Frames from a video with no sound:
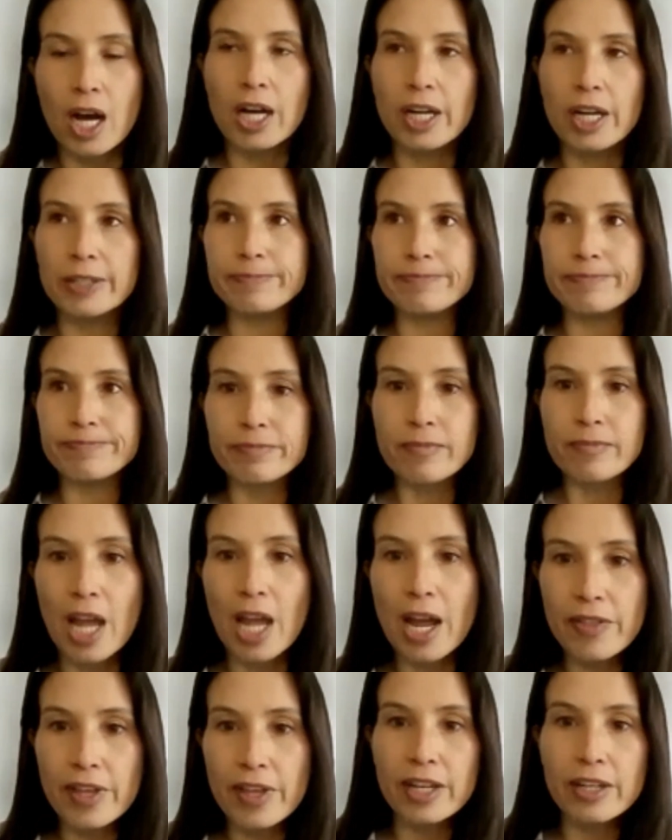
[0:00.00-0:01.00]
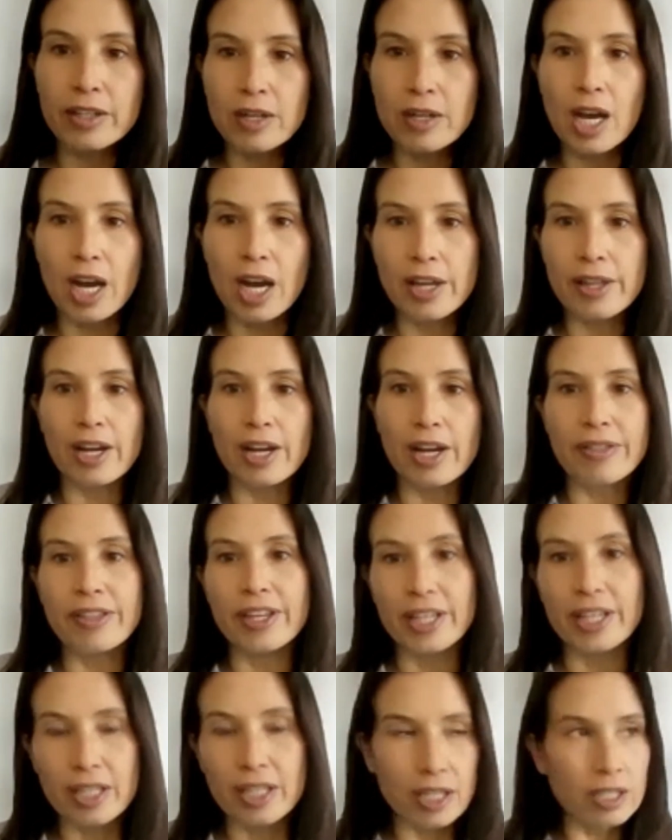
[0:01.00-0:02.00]
And then I
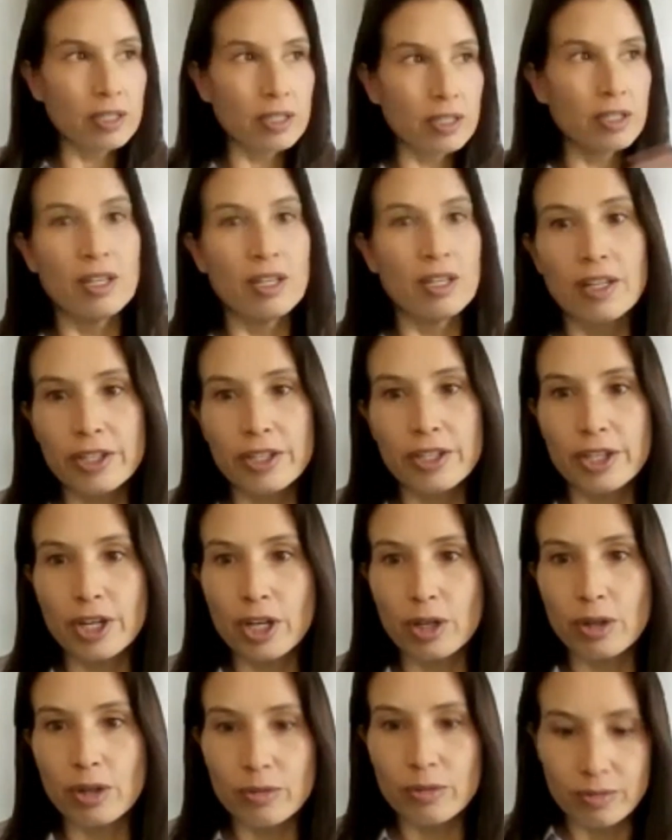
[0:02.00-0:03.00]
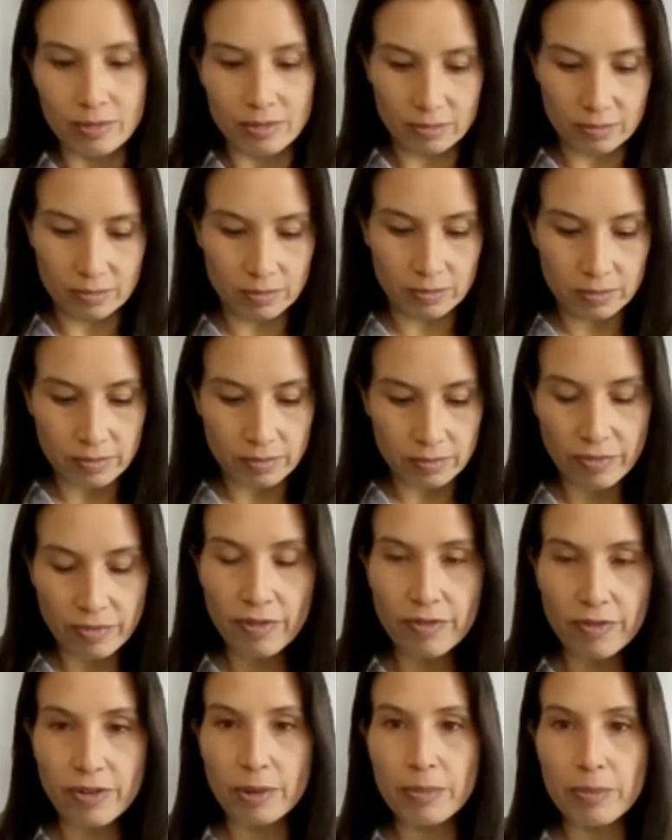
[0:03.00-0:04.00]
think, you know,
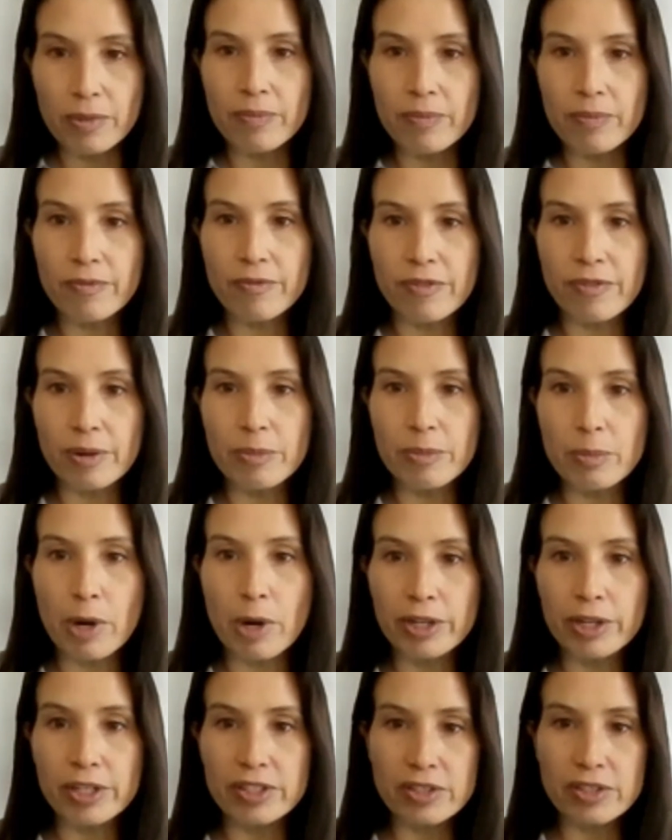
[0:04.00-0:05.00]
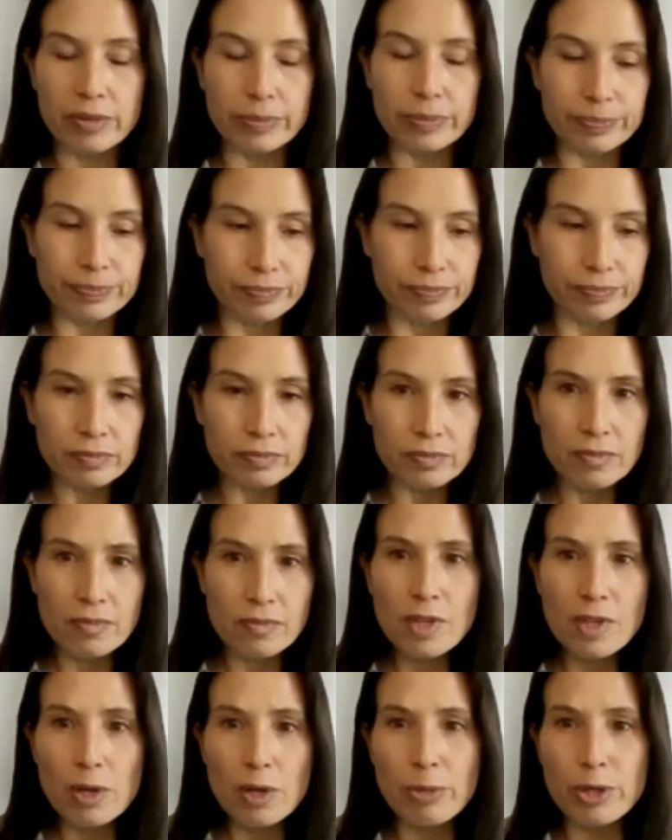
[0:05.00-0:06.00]
from the market's
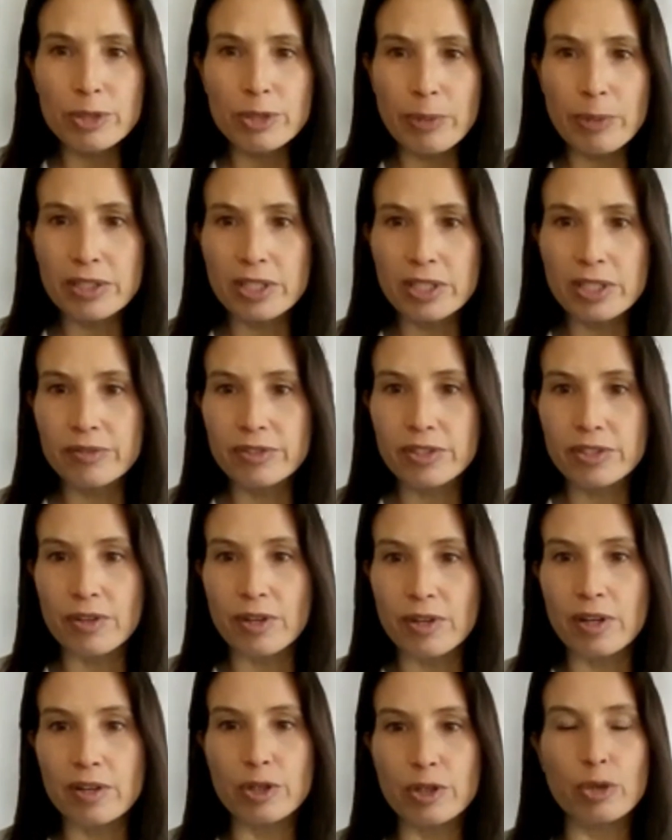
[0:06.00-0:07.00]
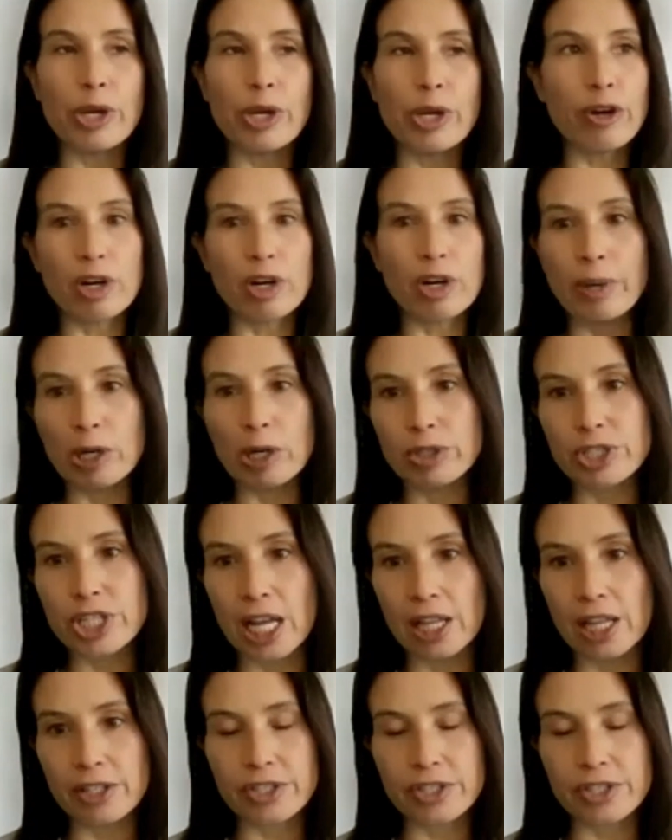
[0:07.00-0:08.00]
perspectives, you hear about
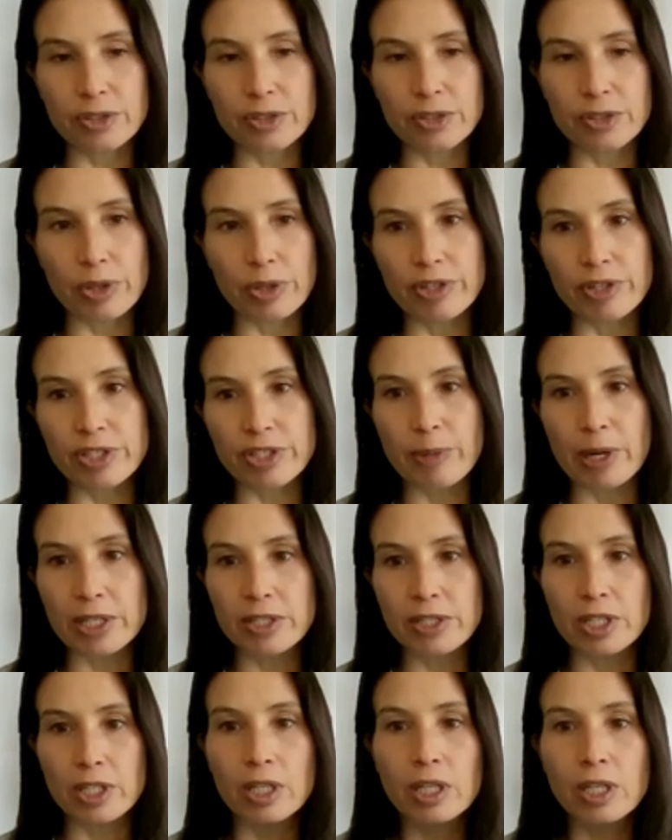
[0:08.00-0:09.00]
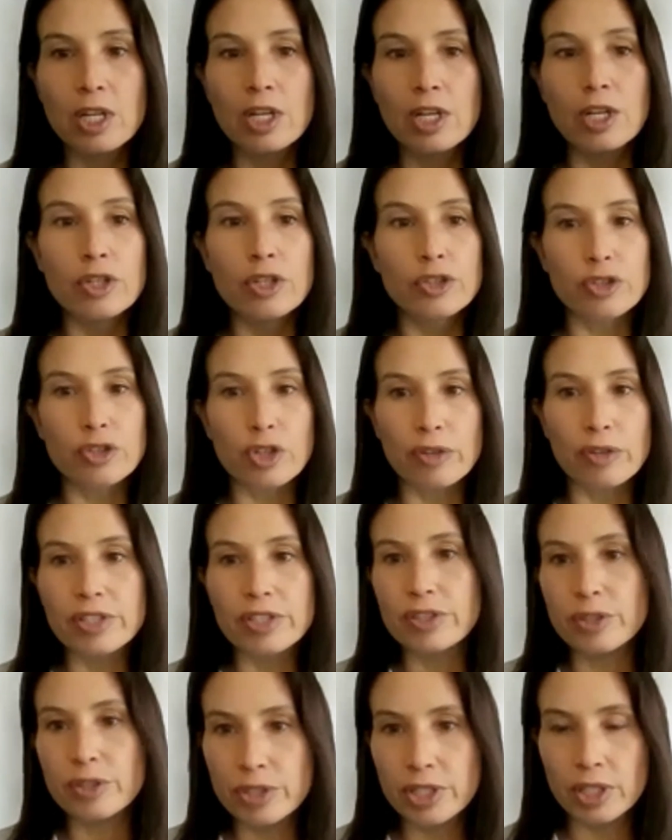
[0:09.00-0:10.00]
challenges with respect to
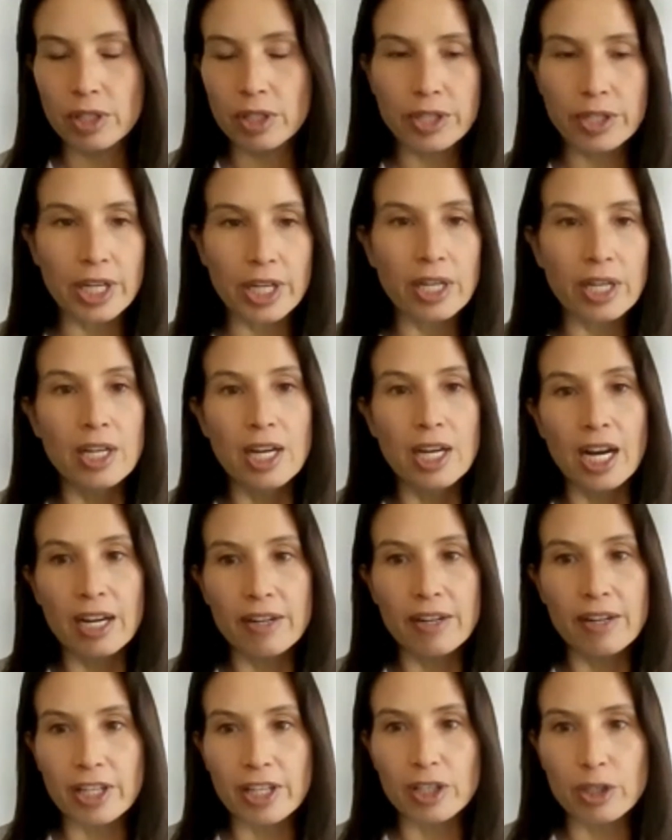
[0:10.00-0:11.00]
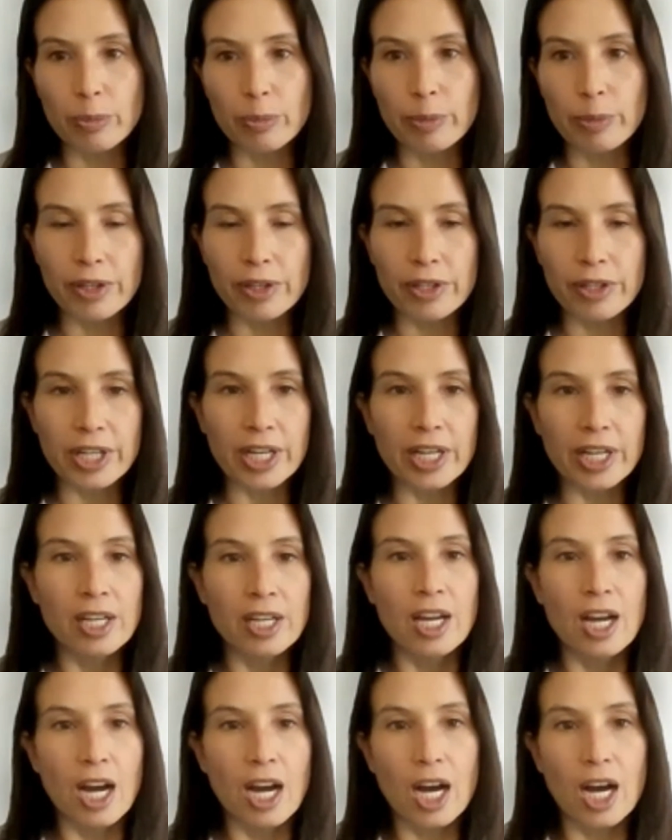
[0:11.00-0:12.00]
service, utility,
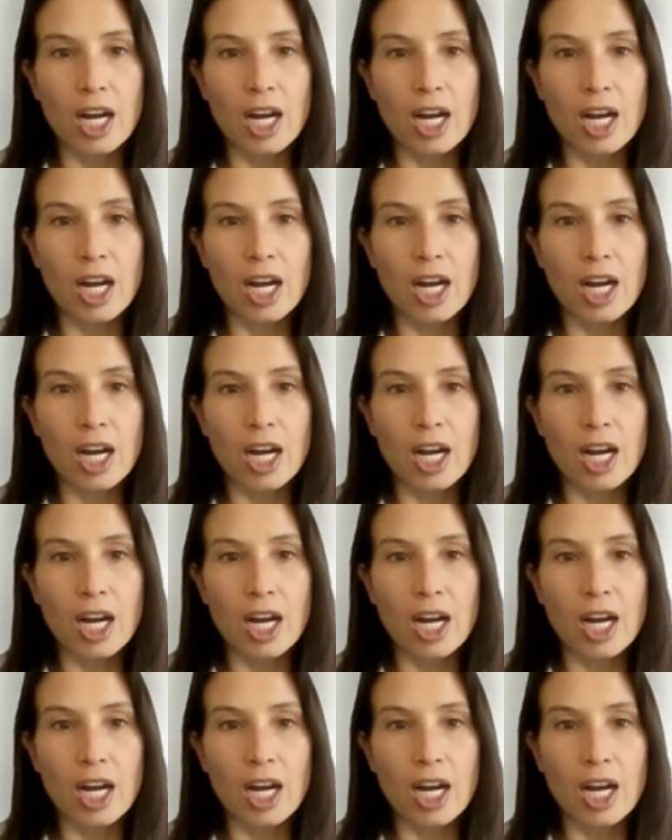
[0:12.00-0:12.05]
availability.